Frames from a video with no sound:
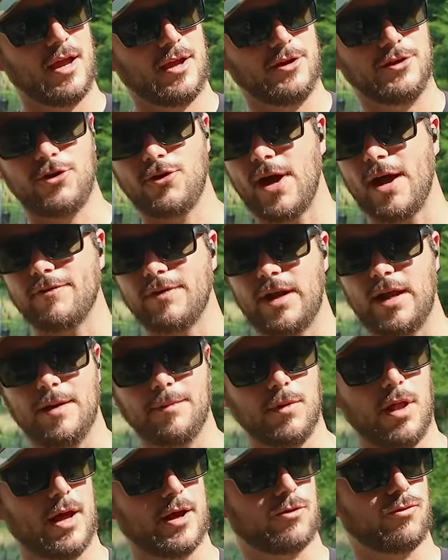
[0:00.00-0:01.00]
You do have an
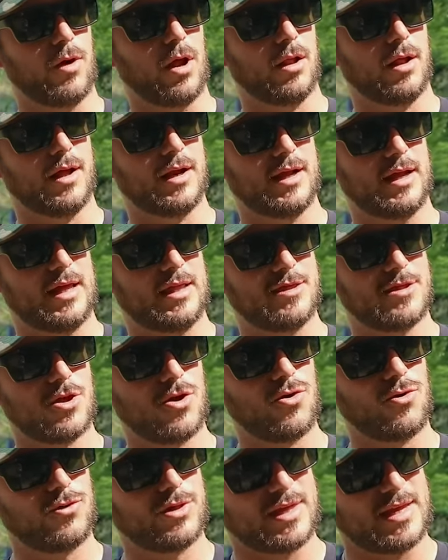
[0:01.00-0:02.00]
M-LOK rail on it. And
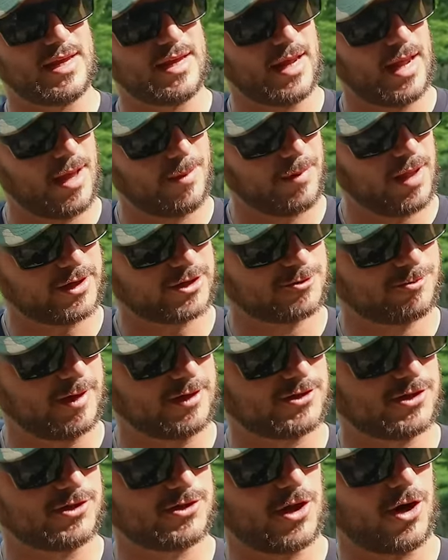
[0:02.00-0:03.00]
though the M-LOK
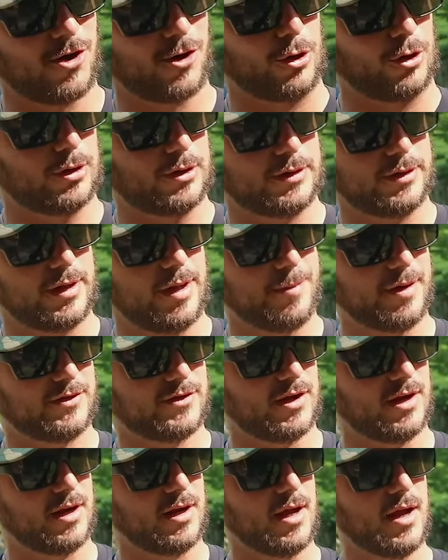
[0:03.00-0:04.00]
spaces are
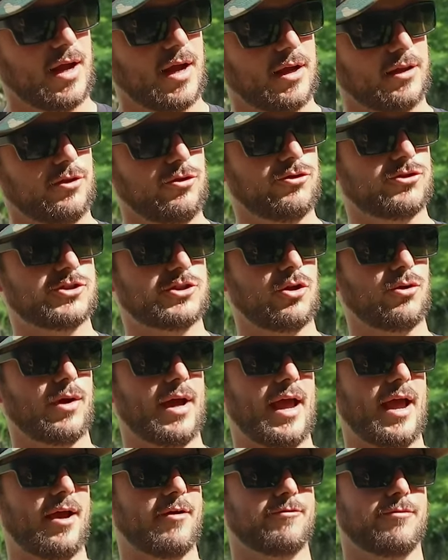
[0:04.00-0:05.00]
limited, you still
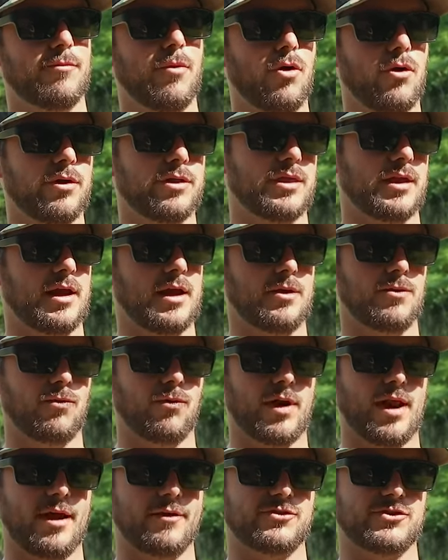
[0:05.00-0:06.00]
have more than
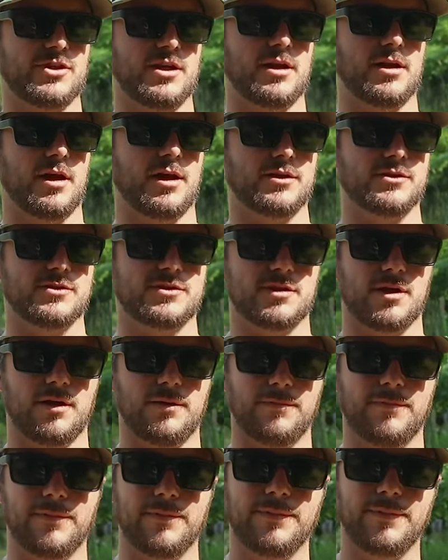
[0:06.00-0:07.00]
what I've seen on
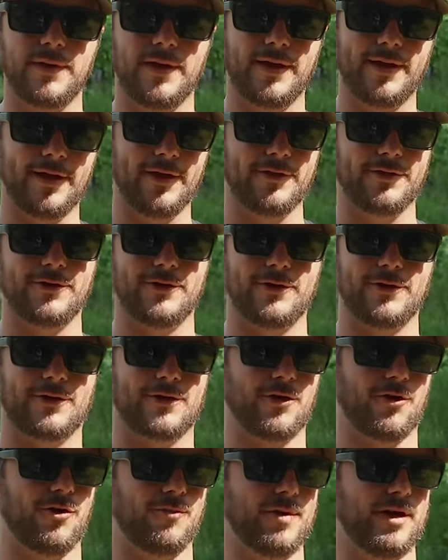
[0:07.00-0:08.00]
some other
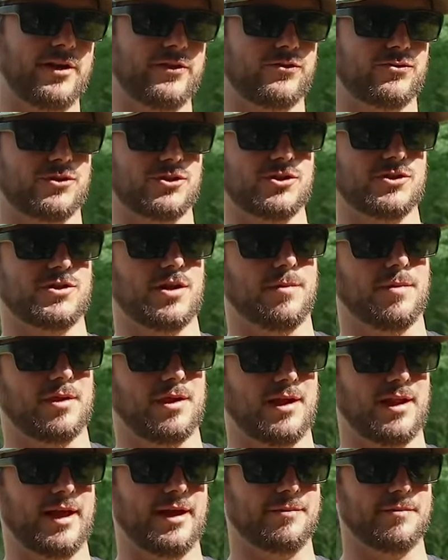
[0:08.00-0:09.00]
carbines, which is
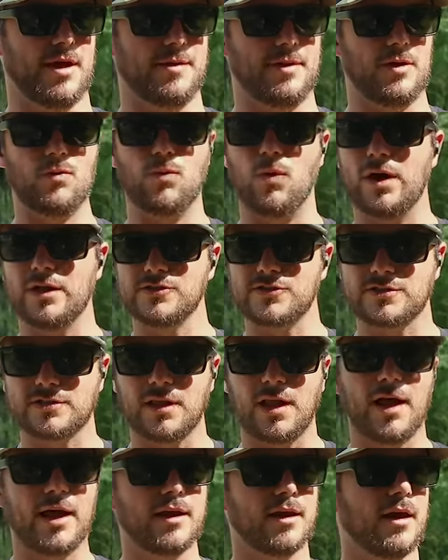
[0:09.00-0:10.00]
typically like maybe one
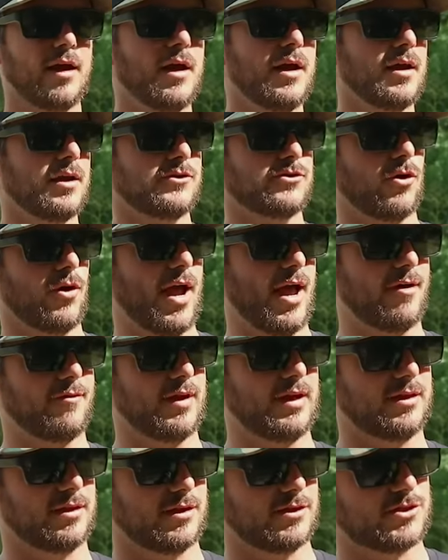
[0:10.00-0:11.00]
slot. So
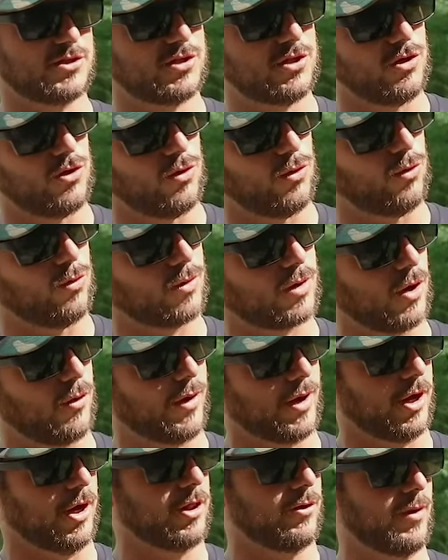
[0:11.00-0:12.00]
having the two
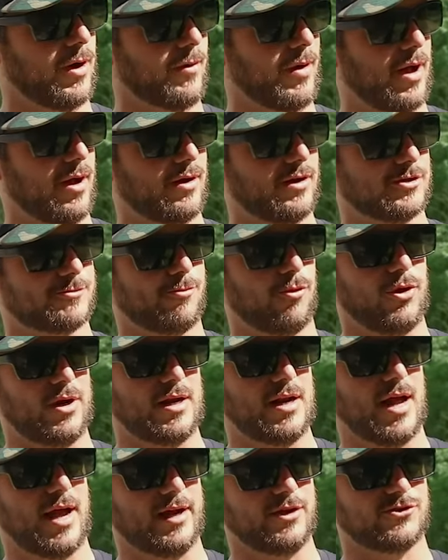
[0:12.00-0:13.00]
going all the way around is pretty
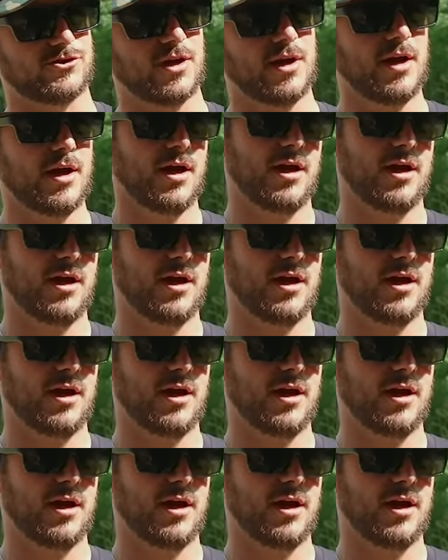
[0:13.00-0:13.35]
nice.